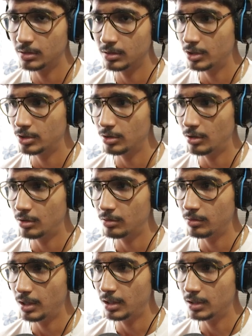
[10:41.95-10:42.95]
Make sure
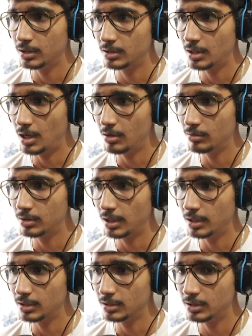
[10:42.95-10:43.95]
to add ease
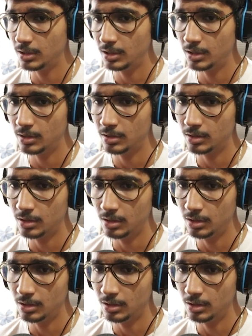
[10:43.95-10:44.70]
out and ease in